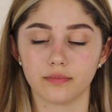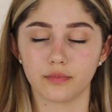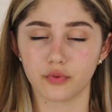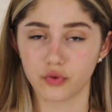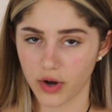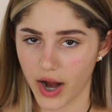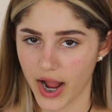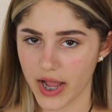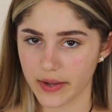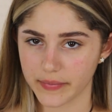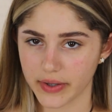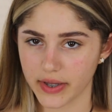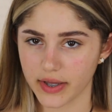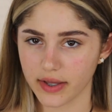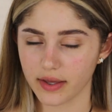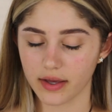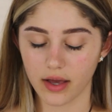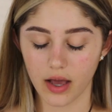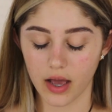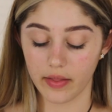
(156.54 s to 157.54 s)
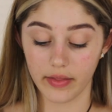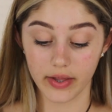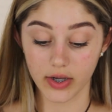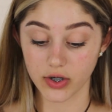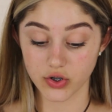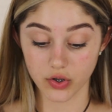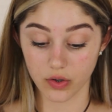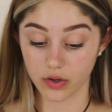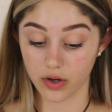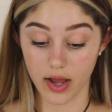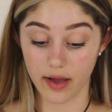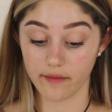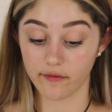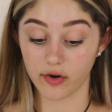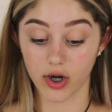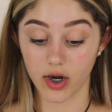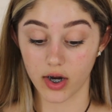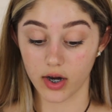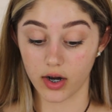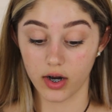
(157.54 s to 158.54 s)
priming, I don't
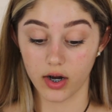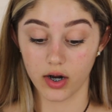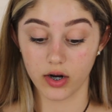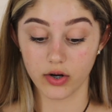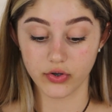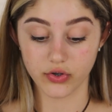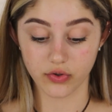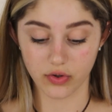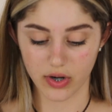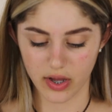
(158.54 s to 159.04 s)
ever